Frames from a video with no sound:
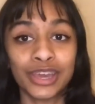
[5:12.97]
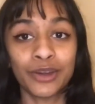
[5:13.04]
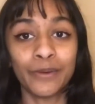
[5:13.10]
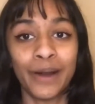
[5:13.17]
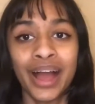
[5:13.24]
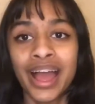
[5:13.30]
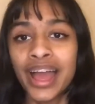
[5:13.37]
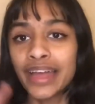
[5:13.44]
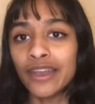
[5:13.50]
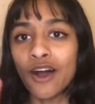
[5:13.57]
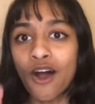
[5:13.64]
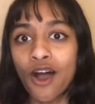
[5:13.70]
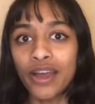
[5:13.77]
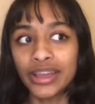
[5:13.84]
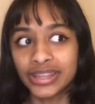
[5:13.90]
and
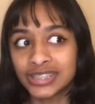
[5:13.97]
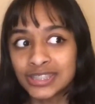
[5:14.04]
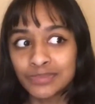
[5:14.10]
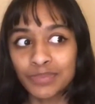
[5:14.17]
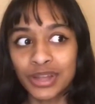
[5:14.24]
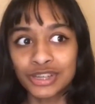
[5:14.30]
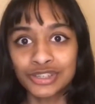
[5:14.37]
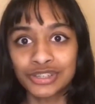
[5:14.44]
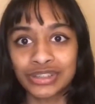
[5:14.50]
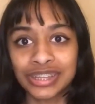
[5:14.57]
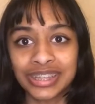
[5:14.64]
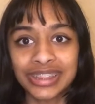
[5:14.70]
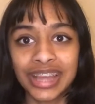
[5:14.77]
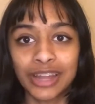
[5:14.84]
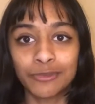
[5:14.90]
especially that
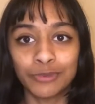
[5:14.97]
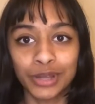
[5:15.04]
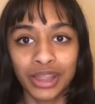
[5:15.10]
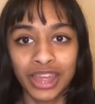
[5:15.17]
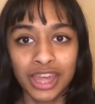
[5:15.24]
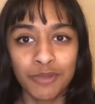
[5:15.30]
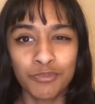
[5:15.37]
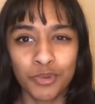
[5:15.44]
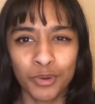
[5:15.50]
really important